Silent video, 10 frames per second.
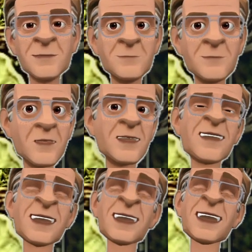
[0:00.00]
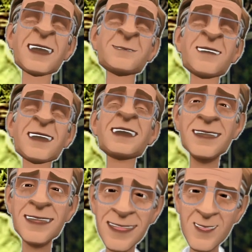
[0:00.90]
Members of Kingdom
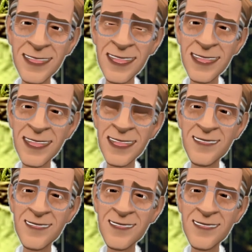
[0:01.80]
Fungi show a great